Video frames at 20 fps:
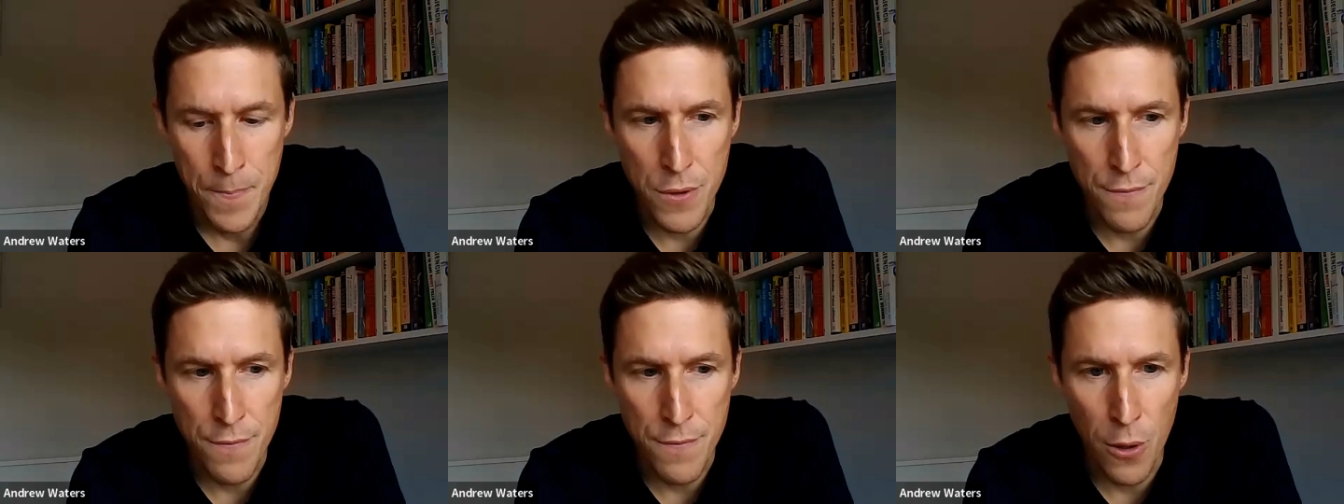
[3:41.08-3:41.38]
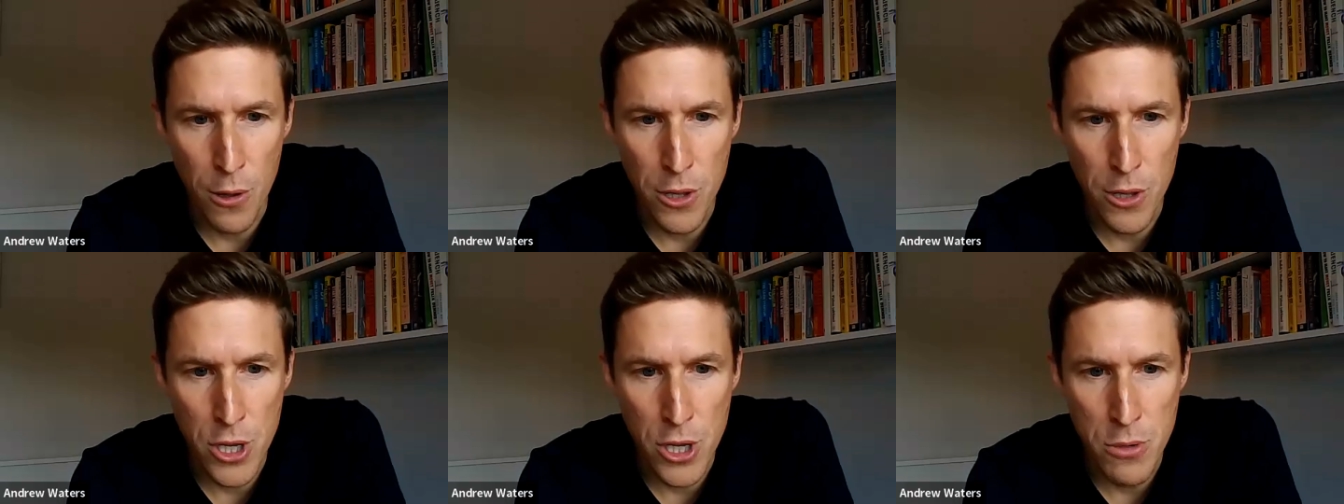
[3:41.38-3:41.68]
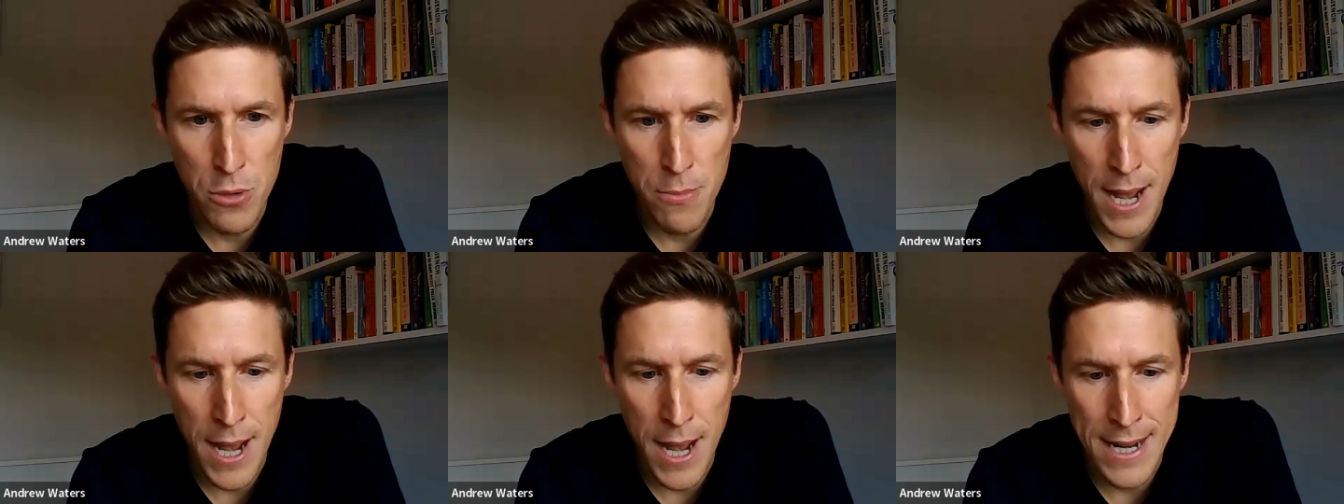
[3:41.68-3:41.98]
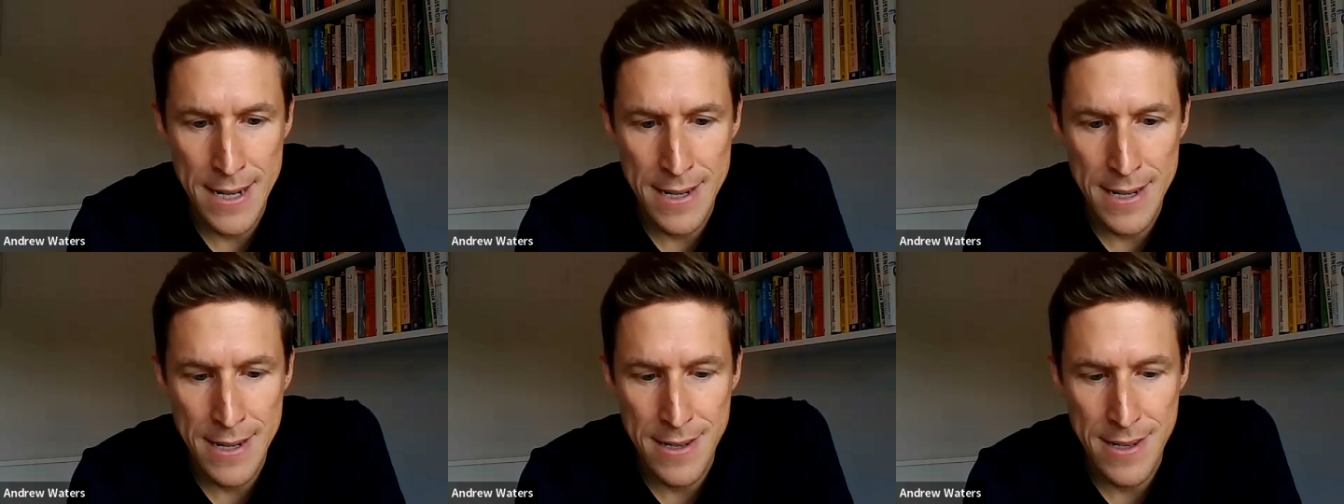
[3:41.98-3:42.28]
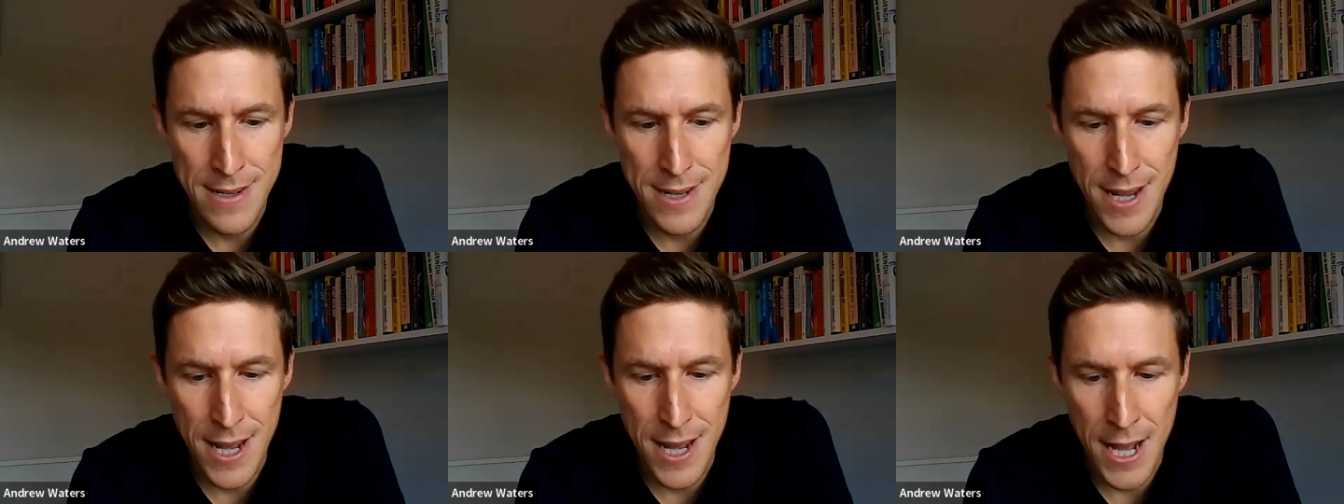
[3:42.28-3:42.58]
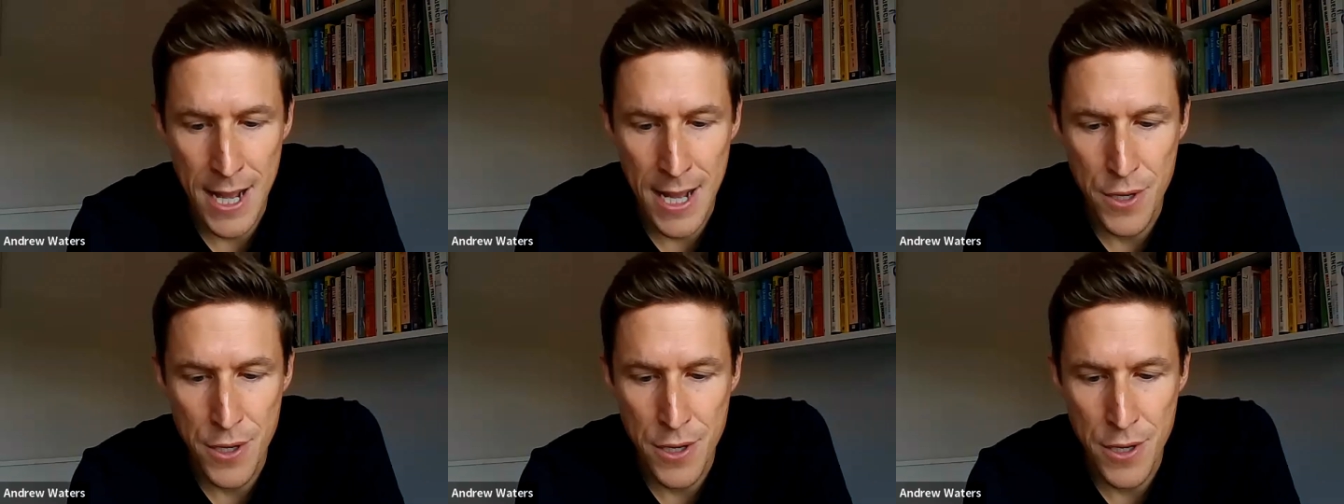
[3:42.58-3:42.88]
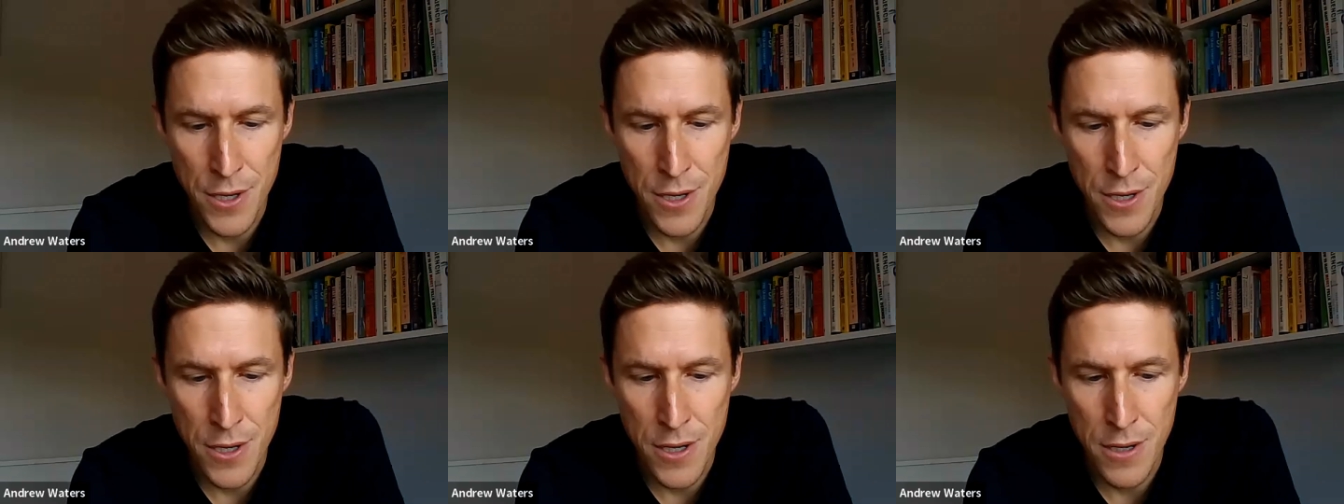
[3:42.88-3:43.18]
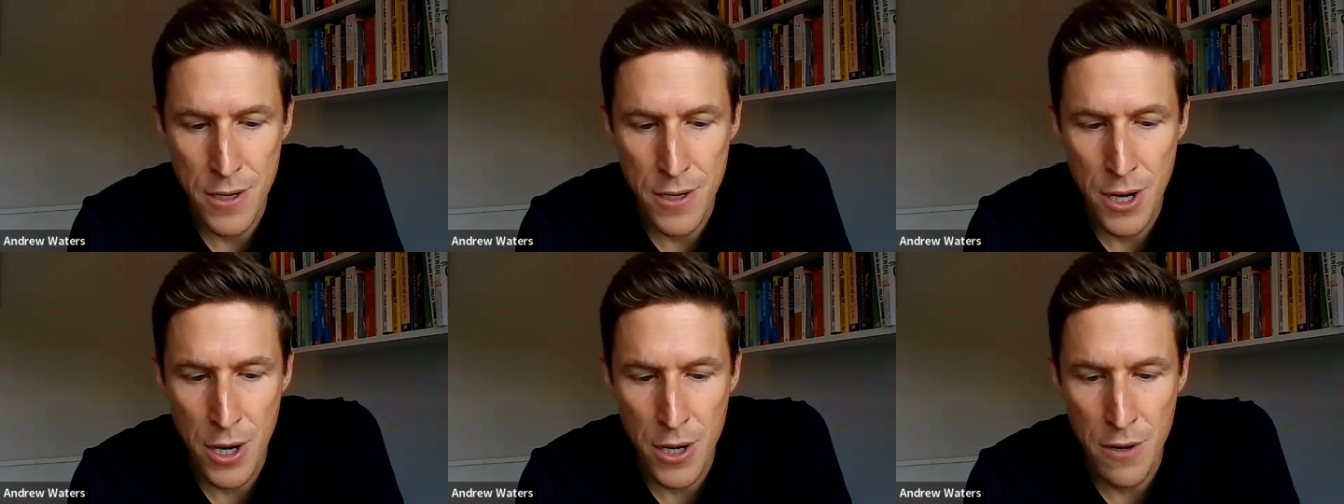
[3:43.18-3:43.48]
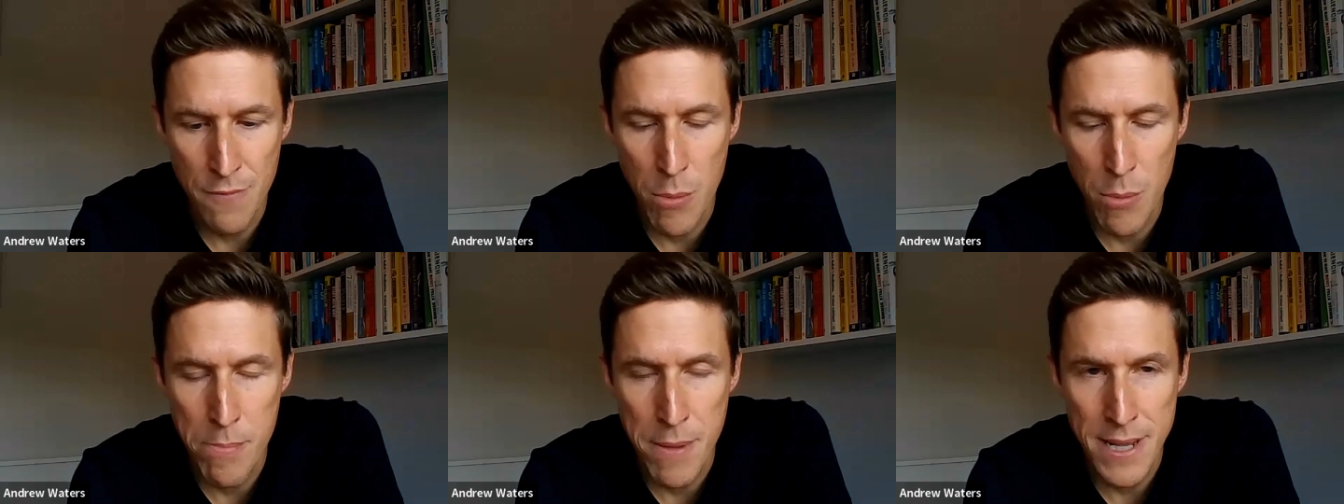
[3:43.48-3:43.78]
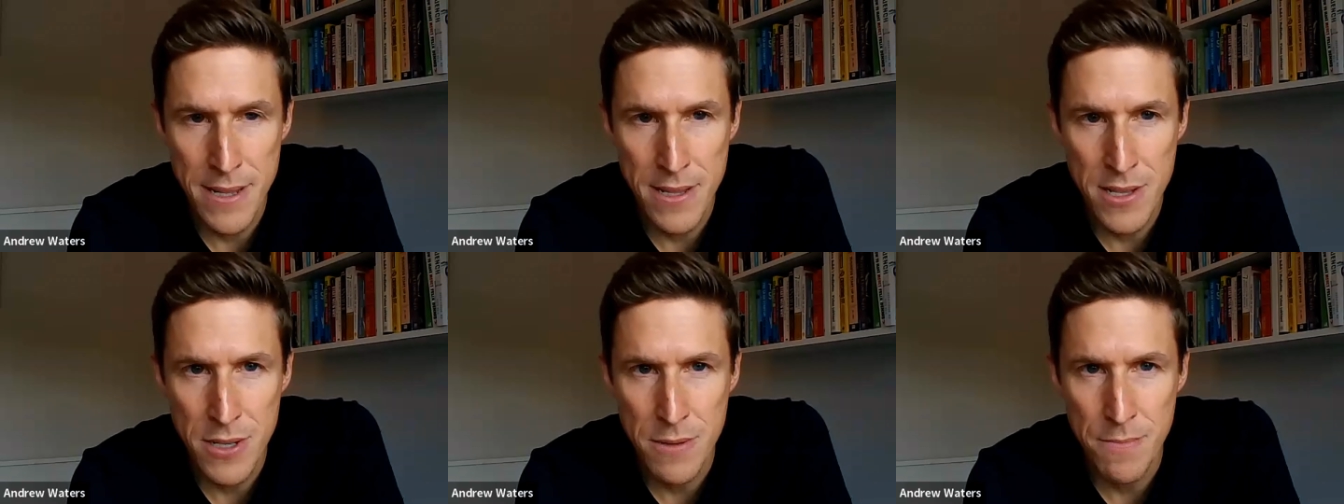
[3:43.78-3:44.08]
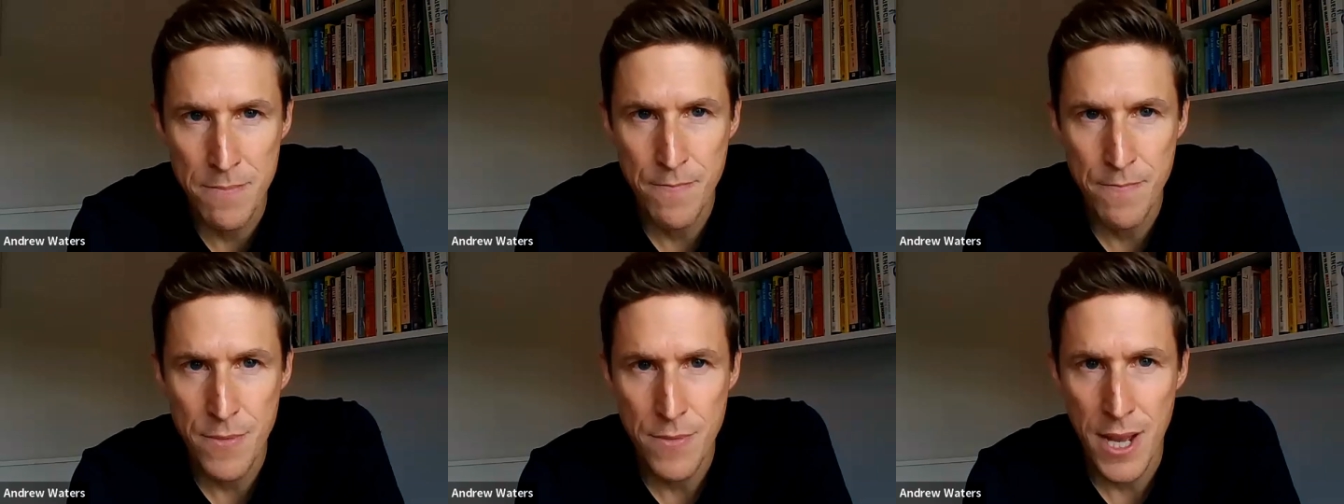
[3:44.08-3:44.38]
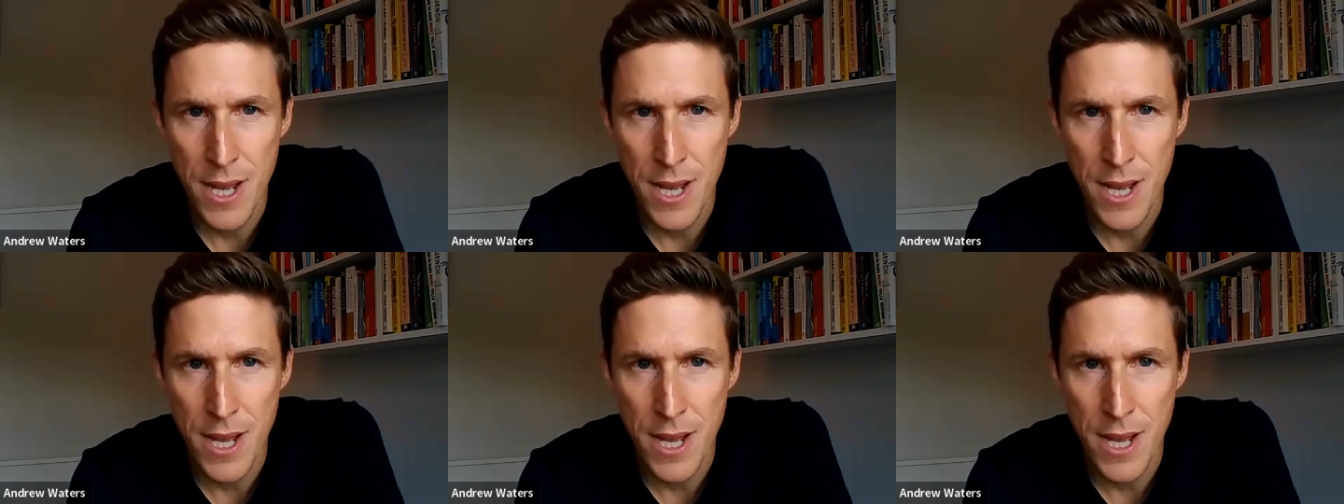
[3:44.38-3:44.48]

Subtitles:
The volume and the kind of momentum